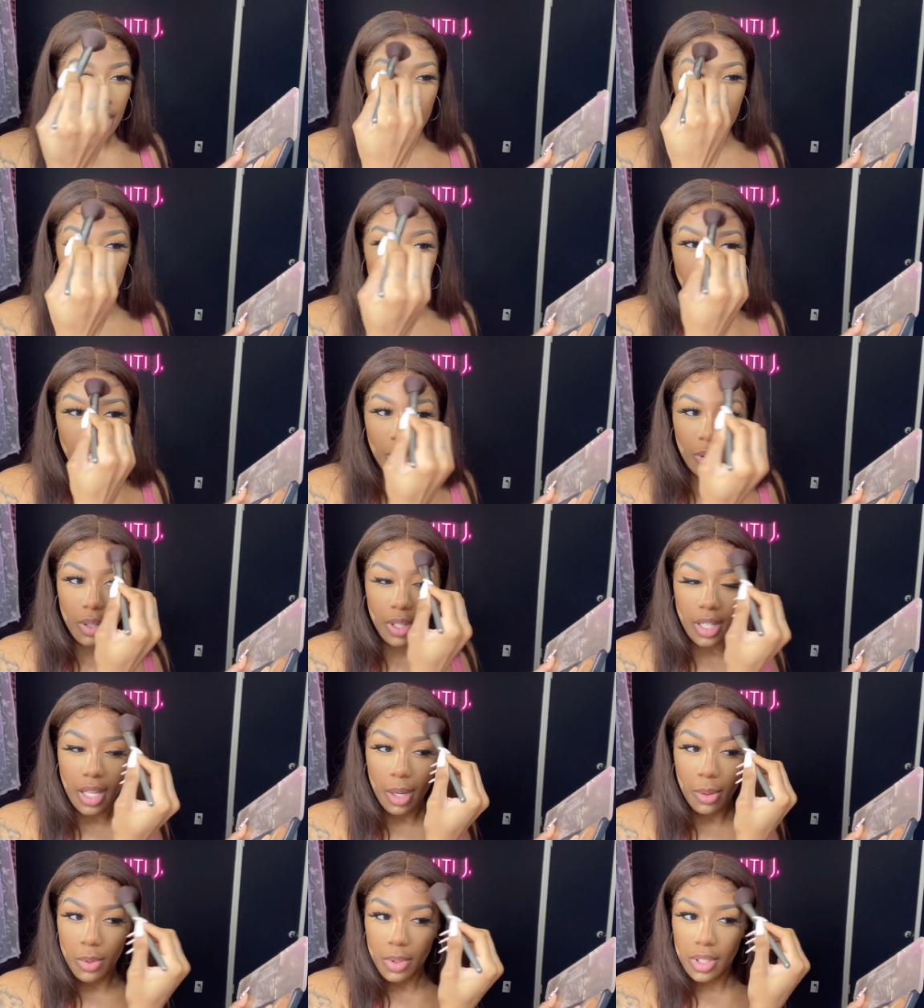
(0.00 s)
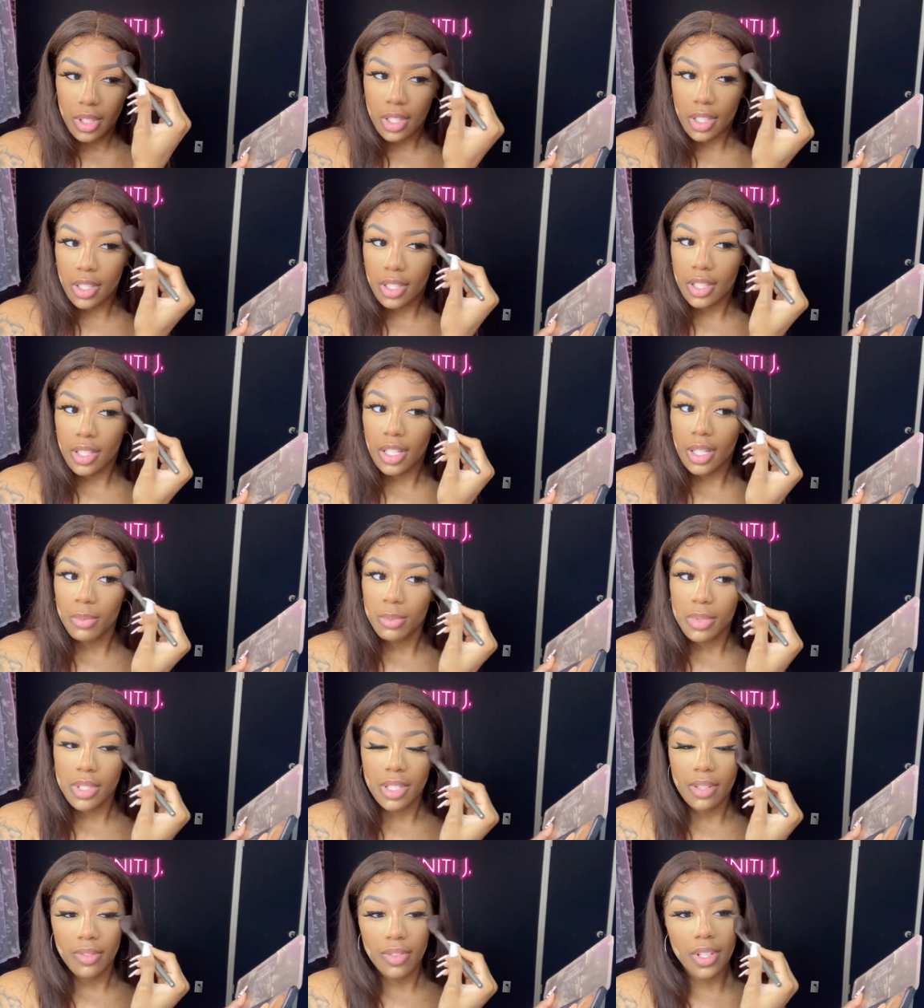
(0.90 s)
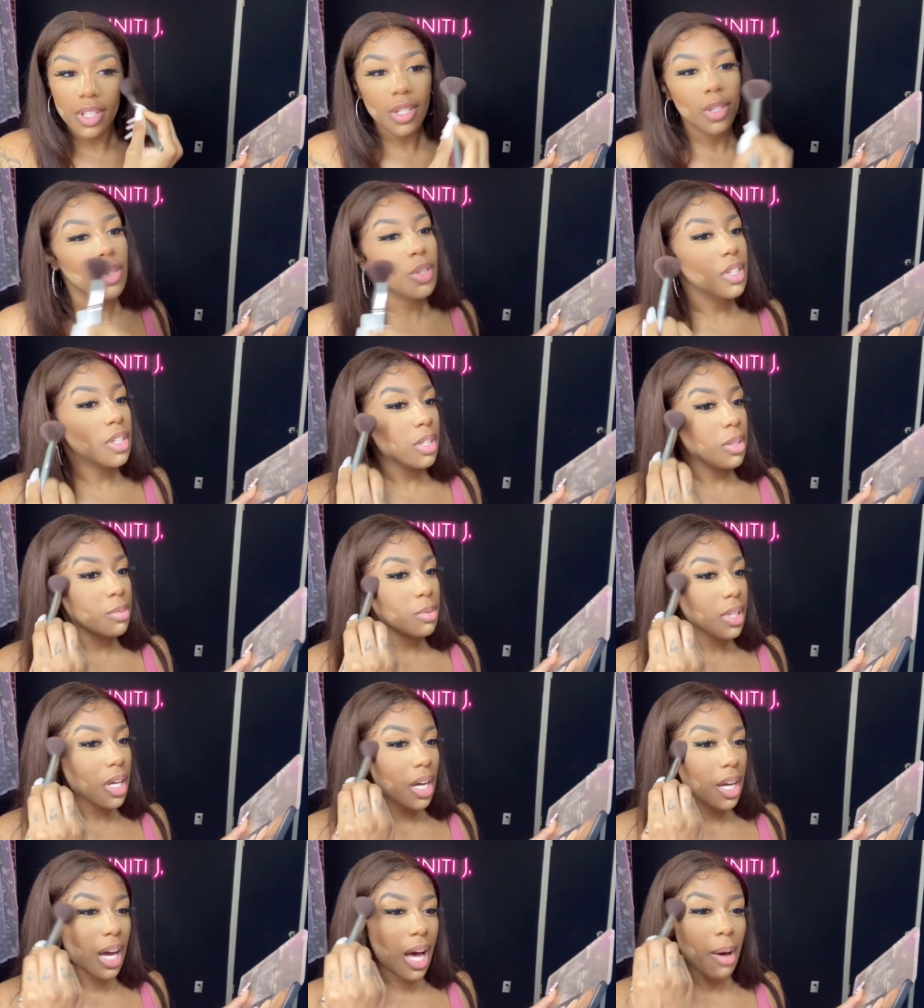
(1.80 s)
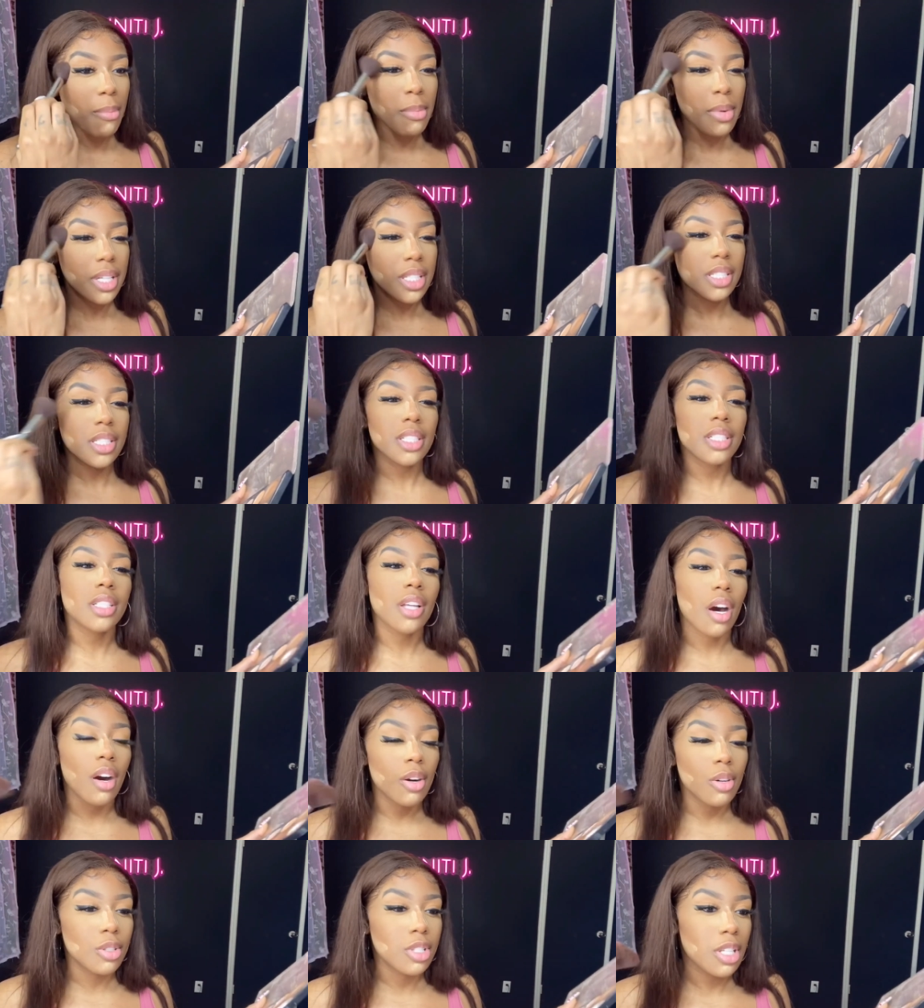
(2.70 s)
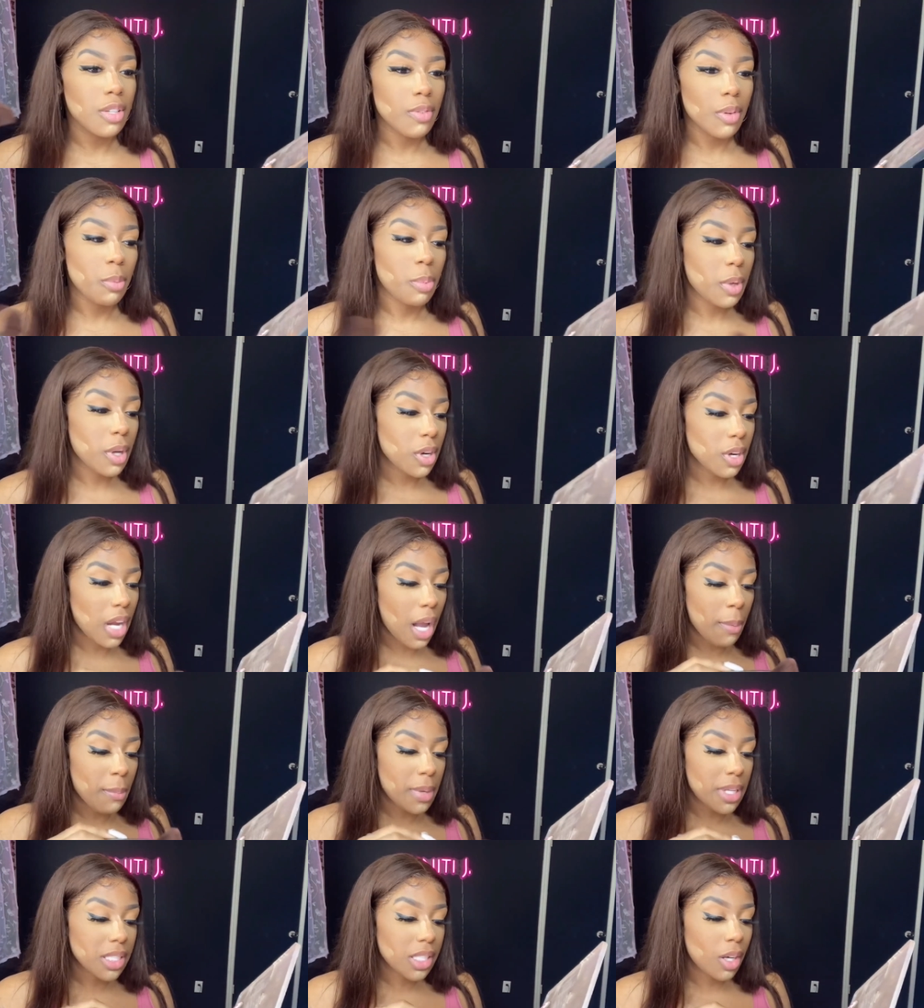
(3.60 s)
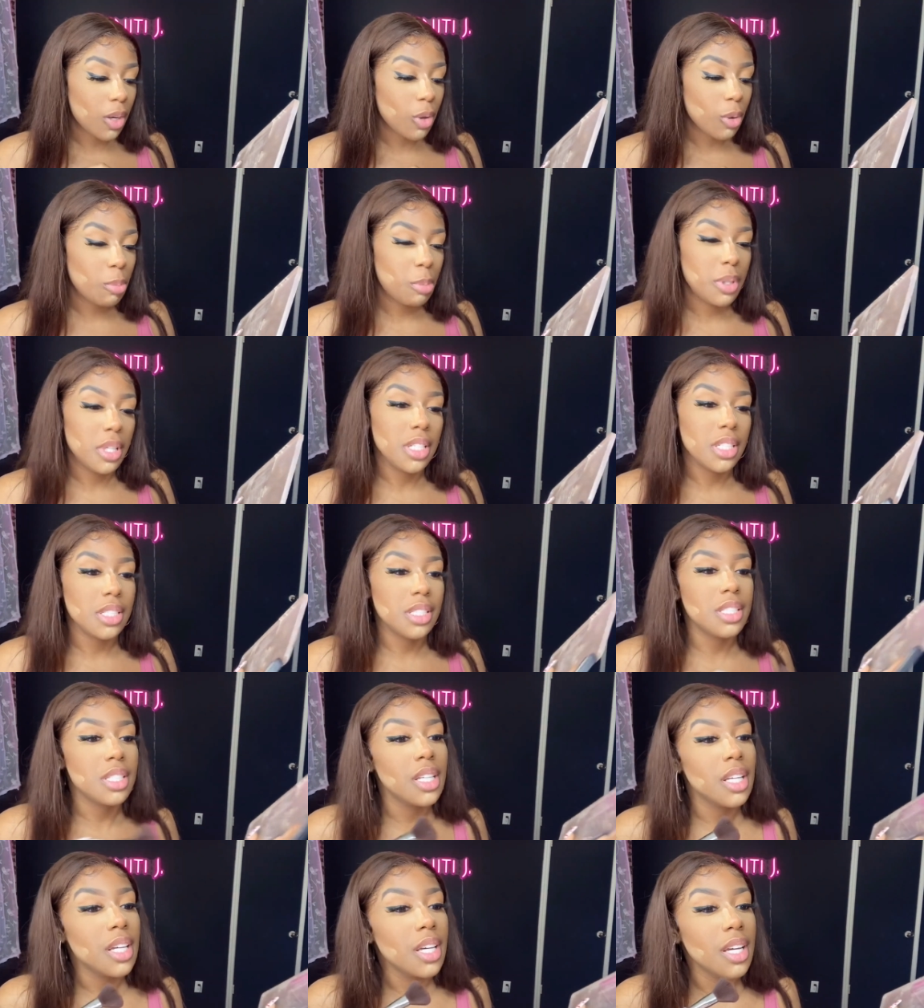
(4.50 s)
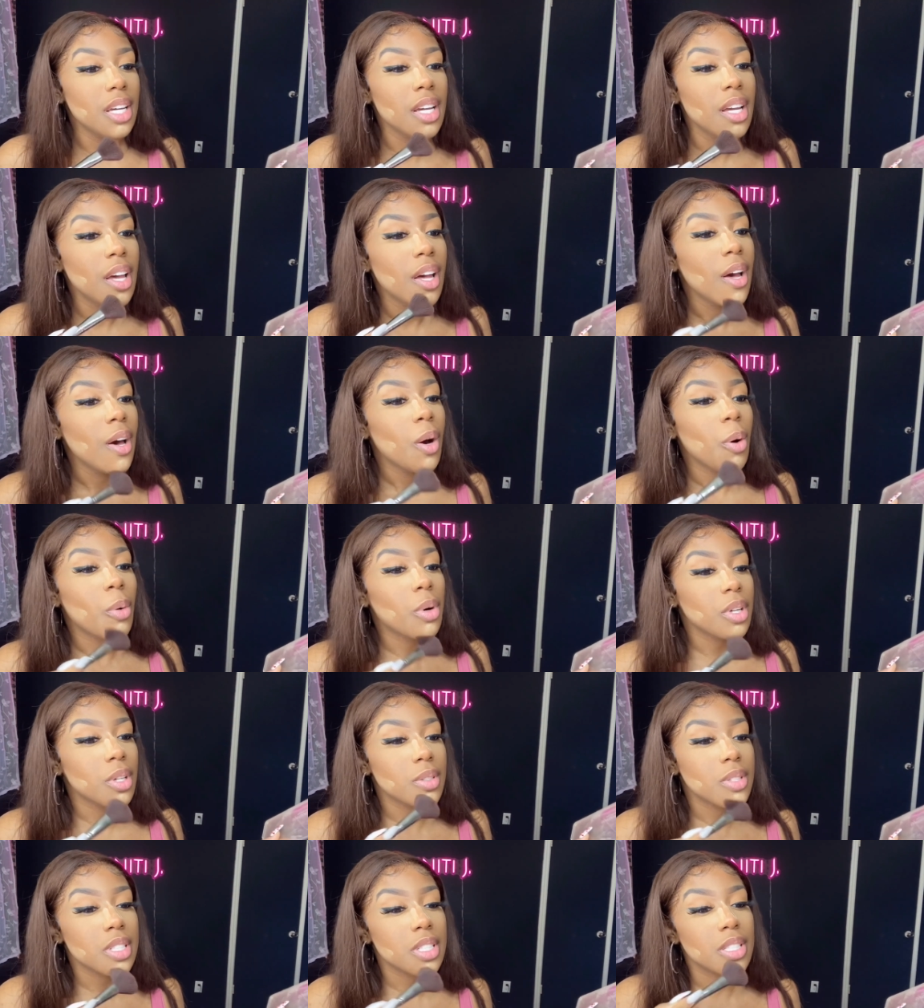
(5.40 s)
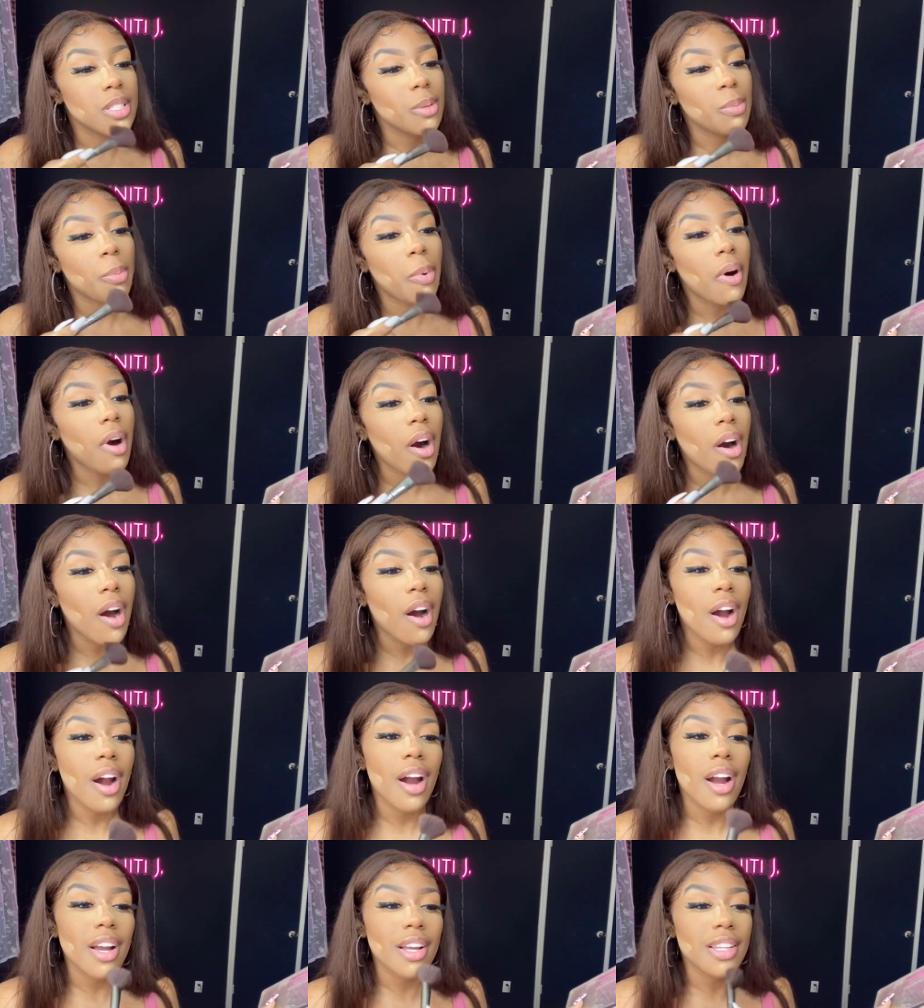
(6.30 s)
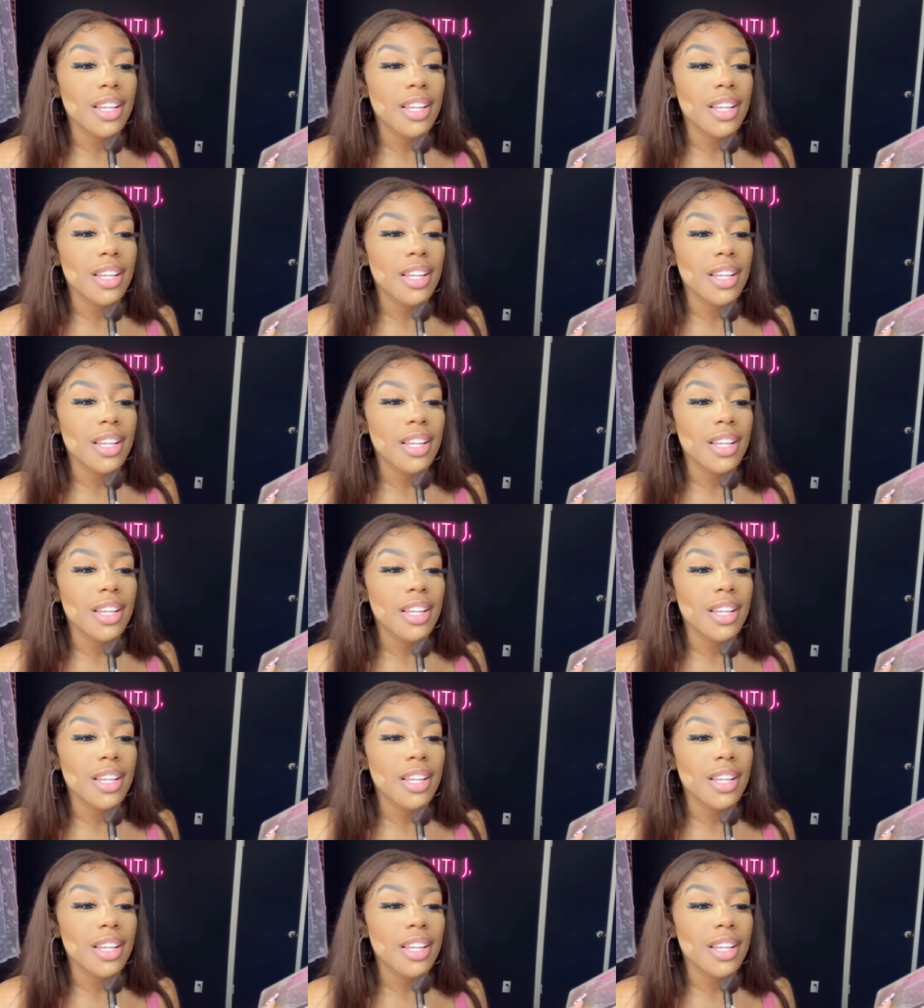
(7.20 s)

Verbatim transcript: no, honey, I want the M T V Cribs. Like, I miss just old T V, period. I miss old B E T, one oh six and Park.